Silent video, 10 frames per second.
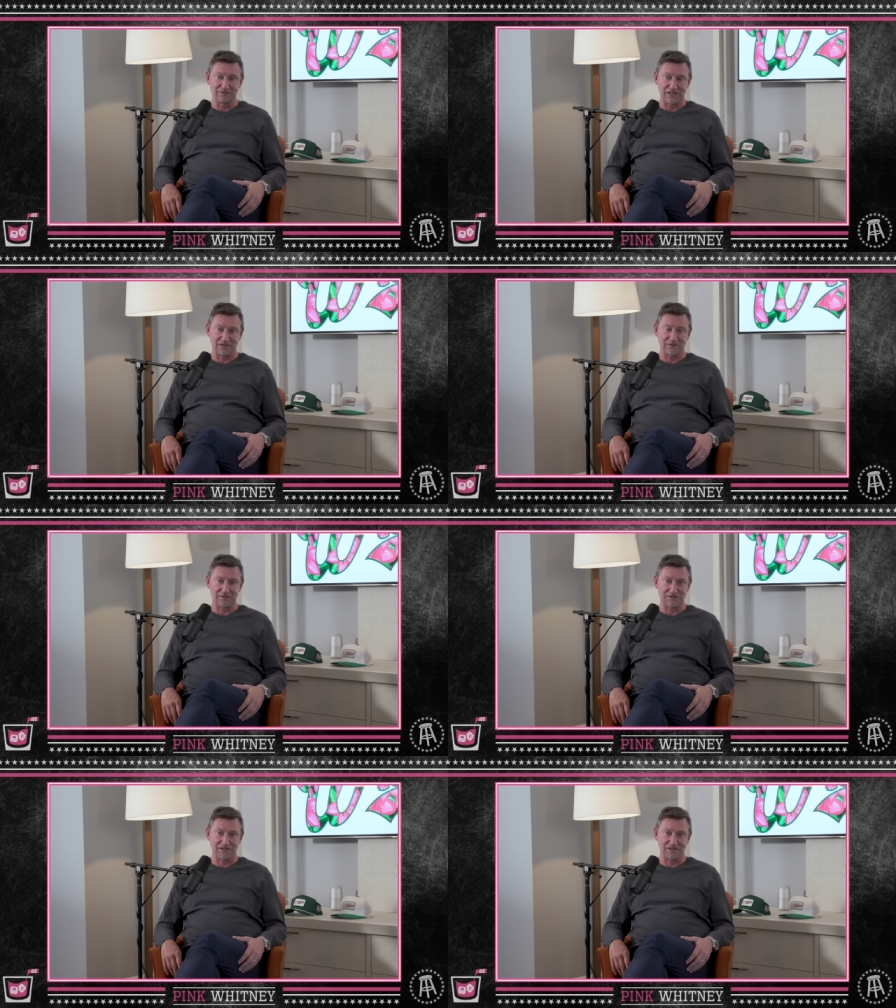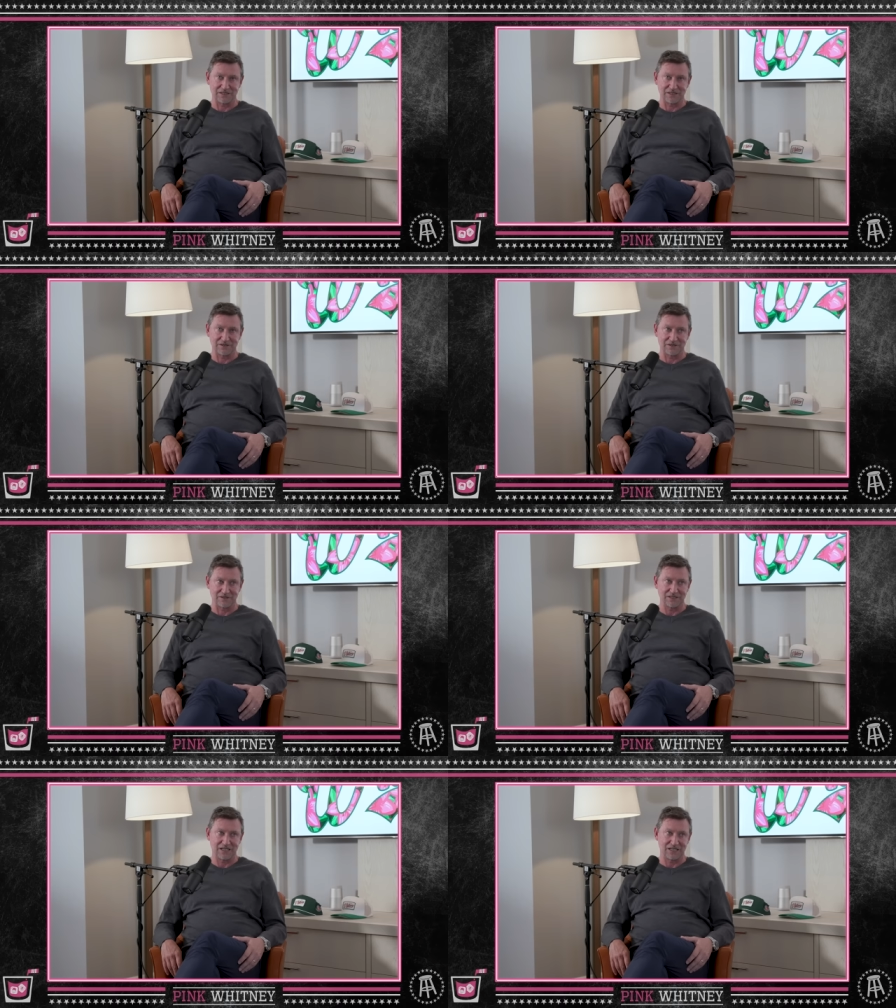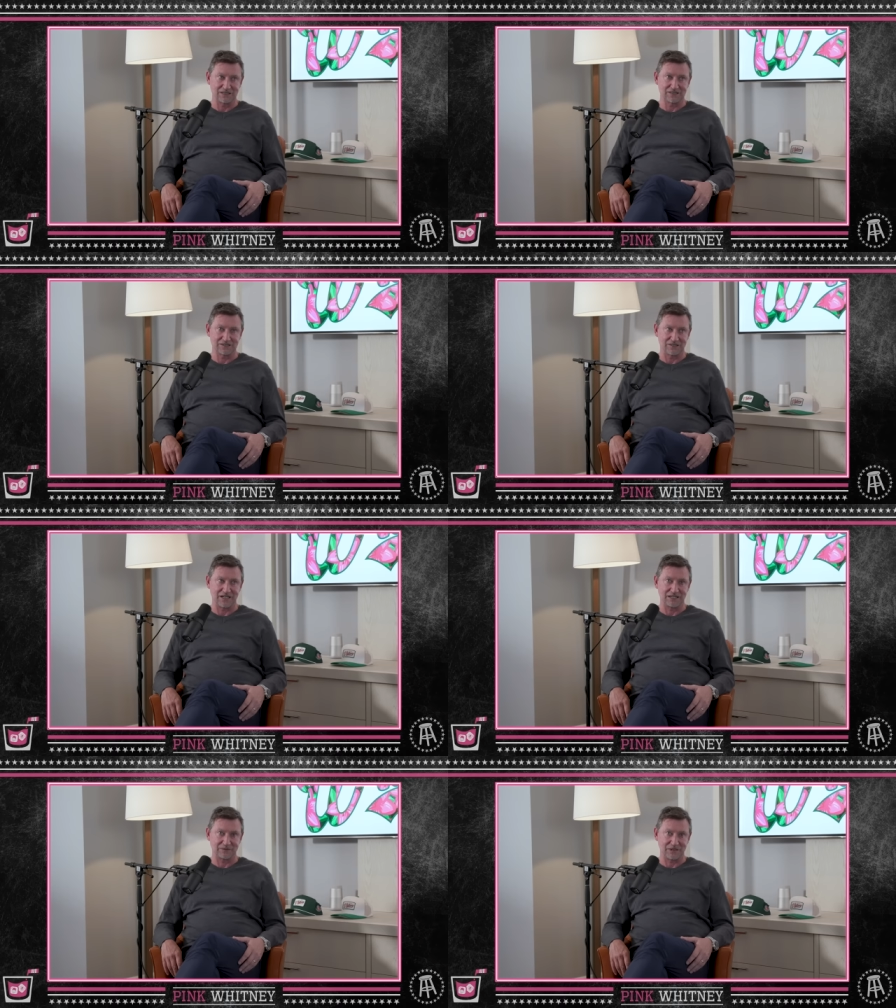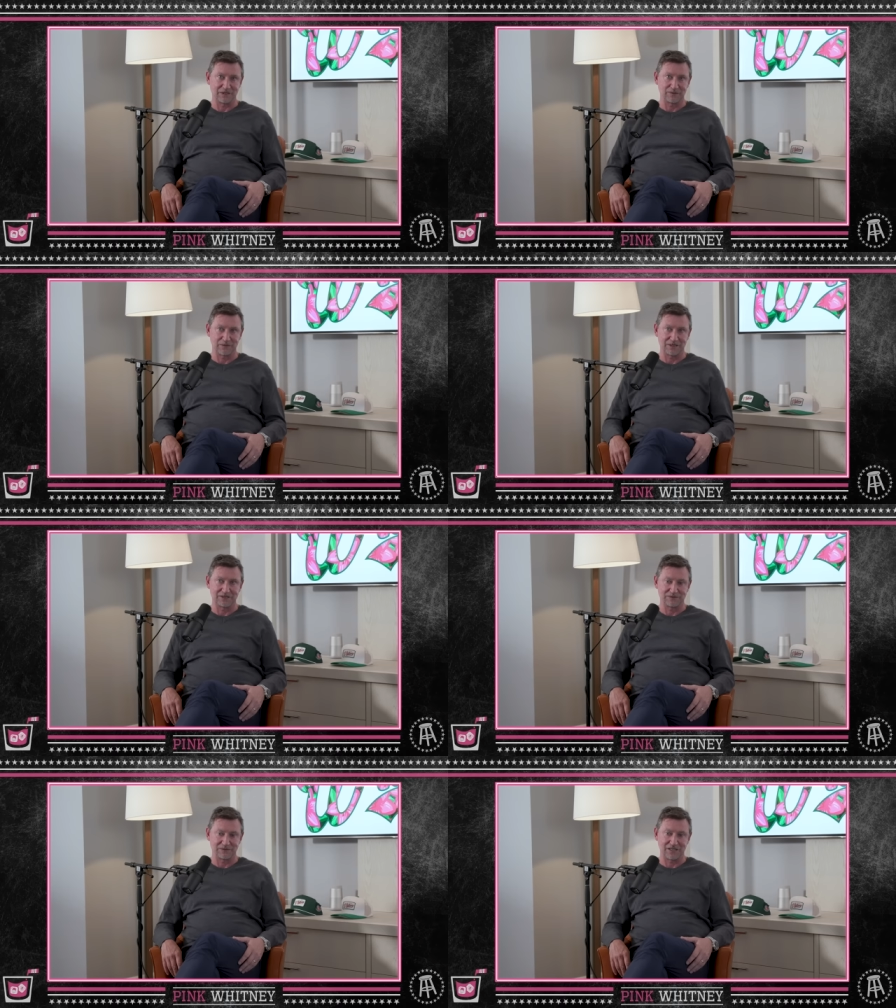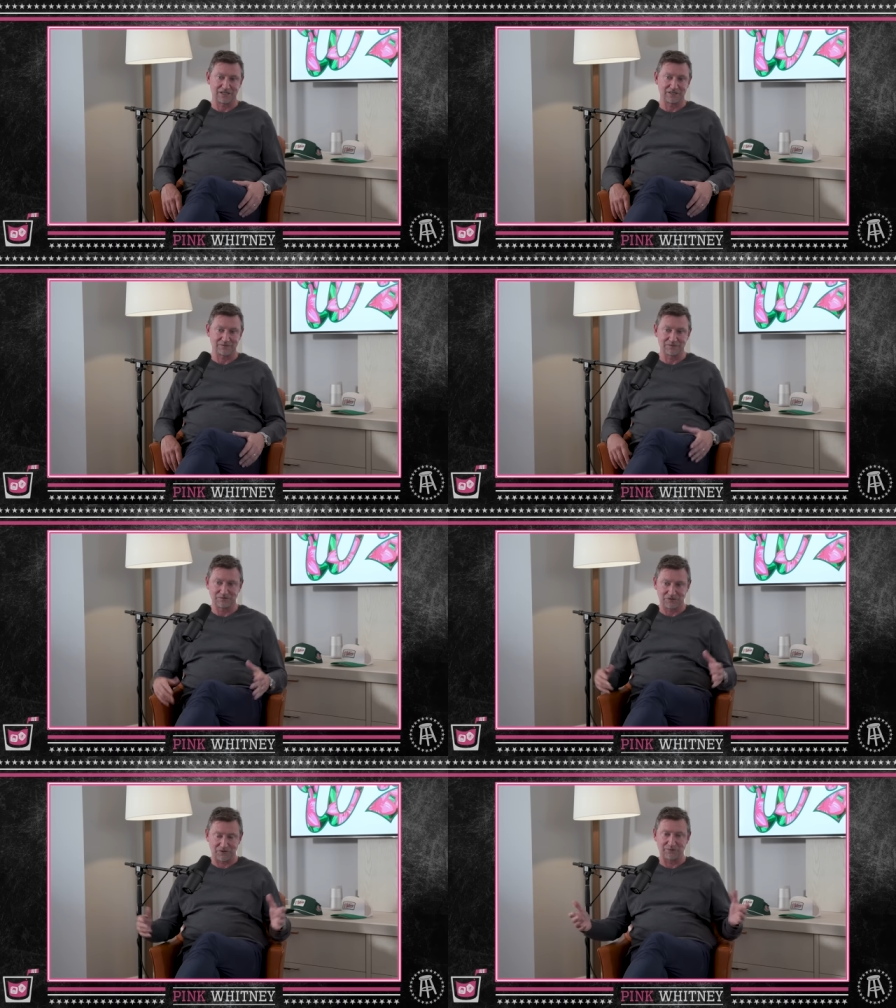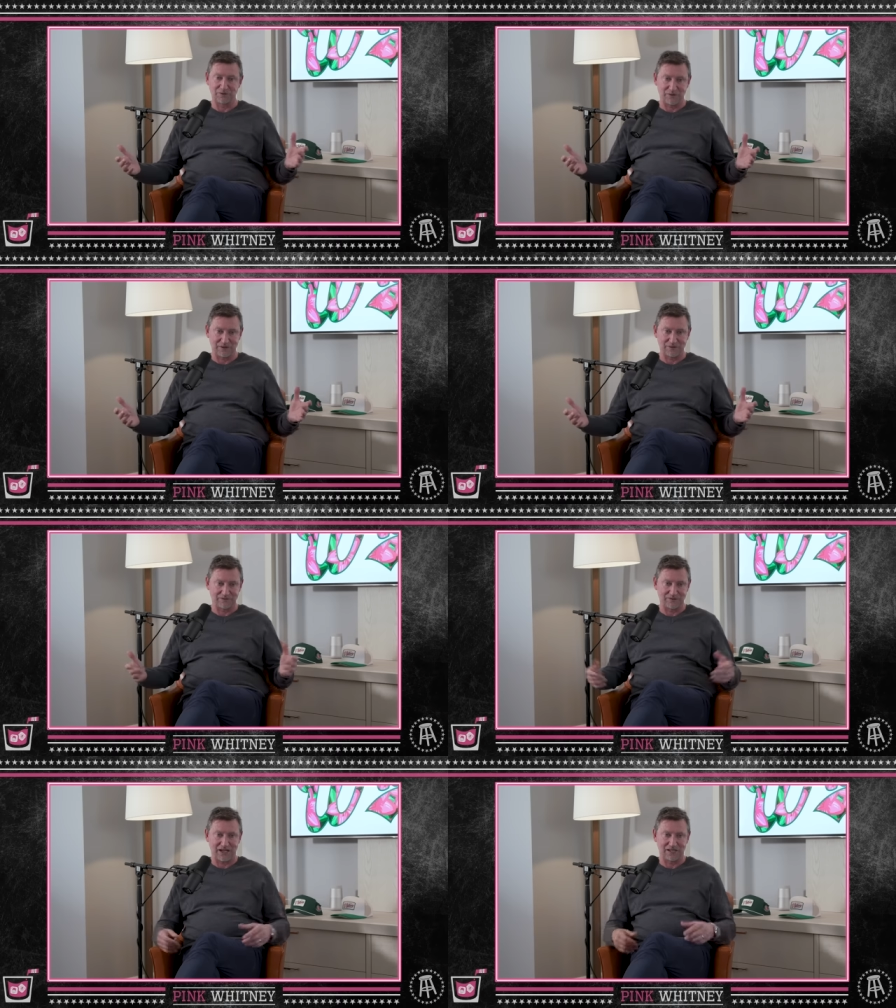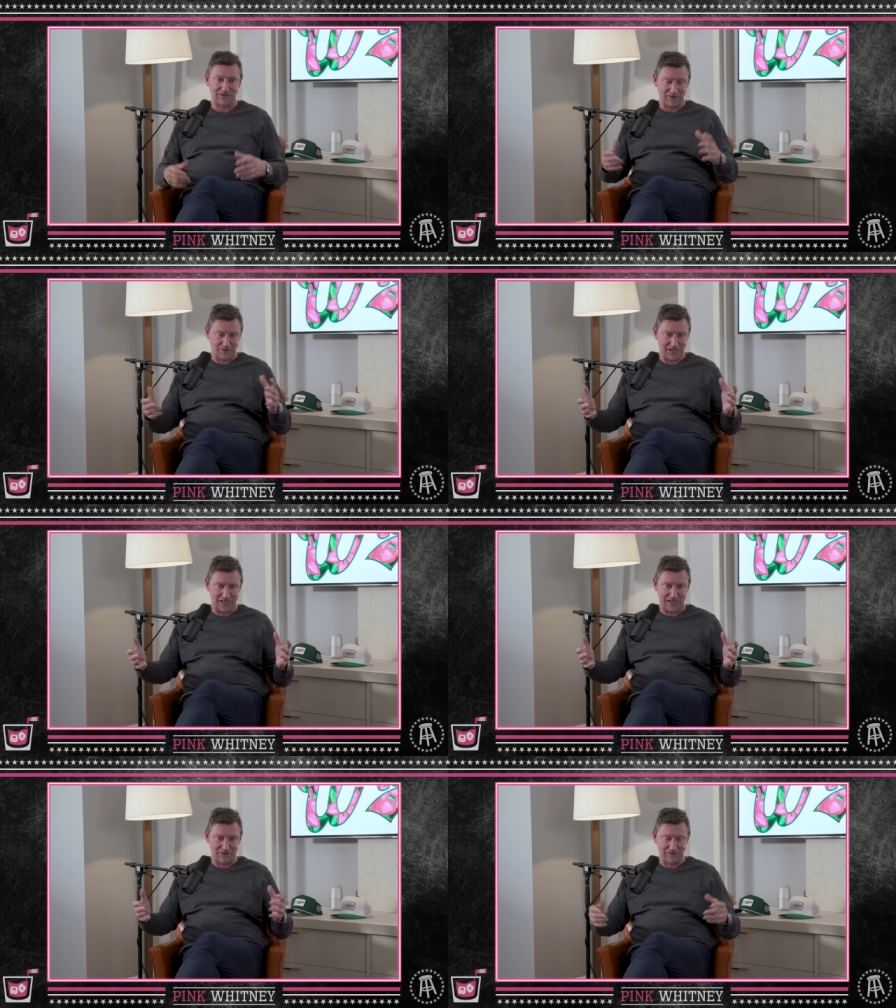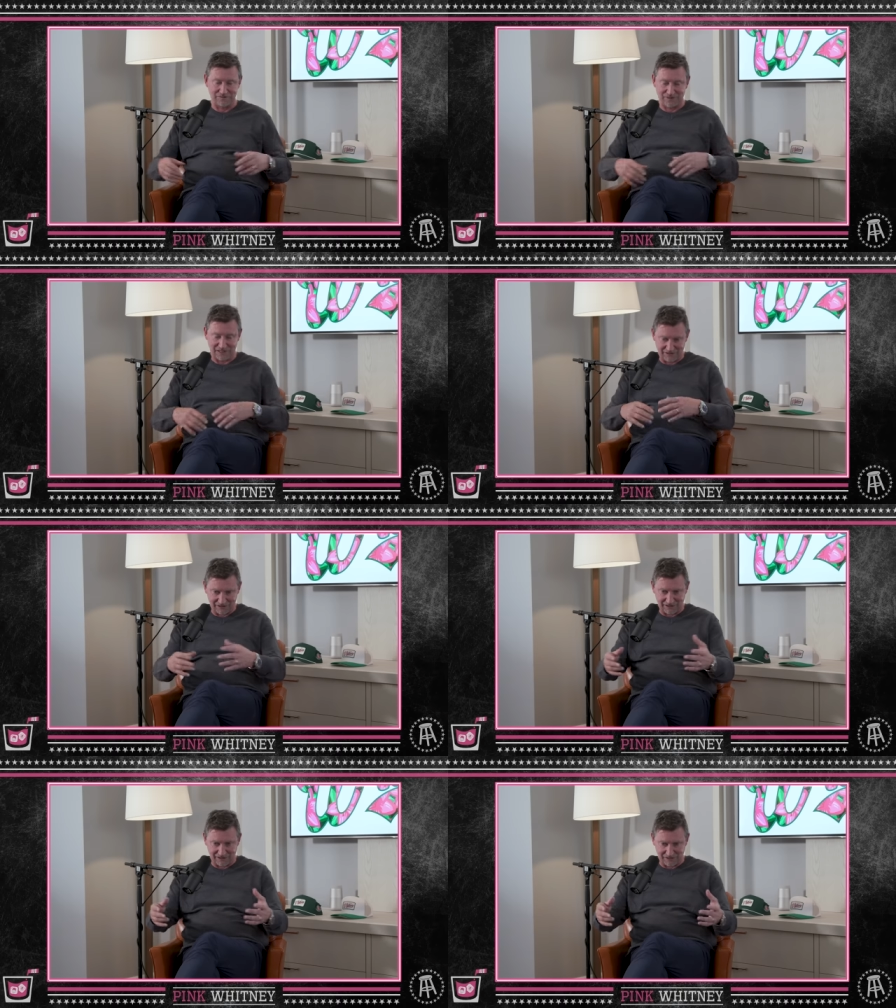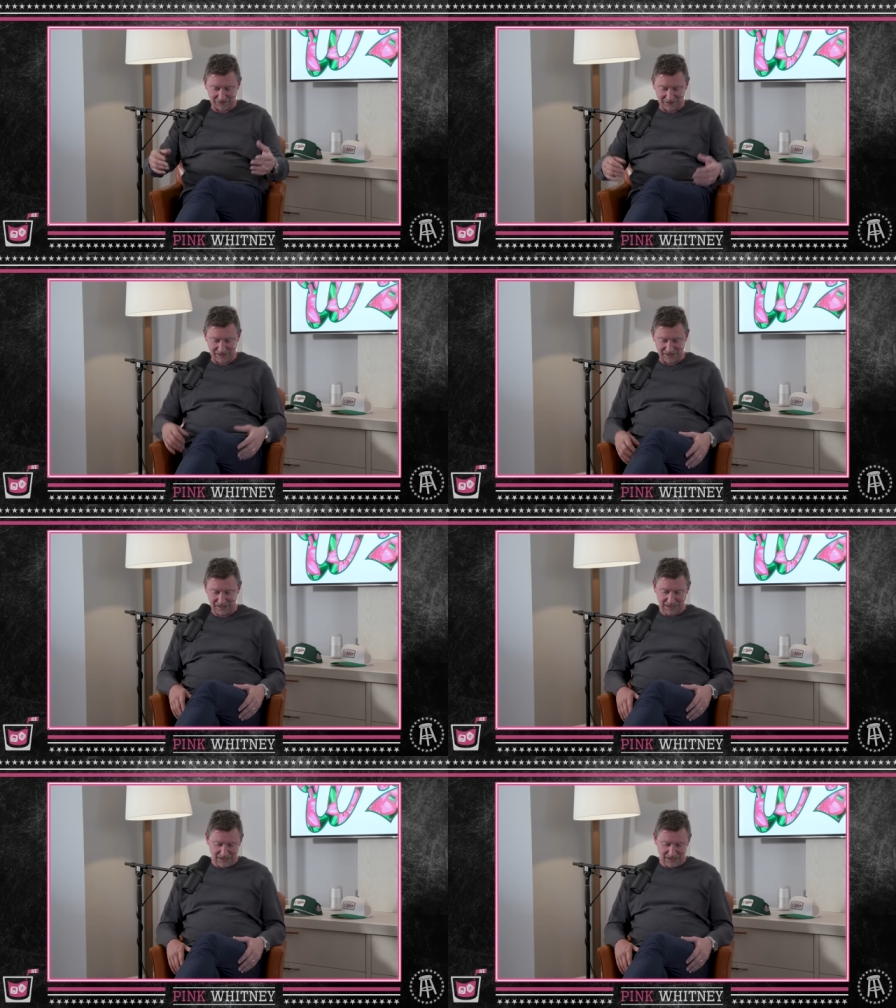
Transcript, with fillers: And I remember sitting there going, okay, this is great. I'm going to go play in Detroit. I grew up a Red Wing fan and Gordie Howe and everything that goes with it.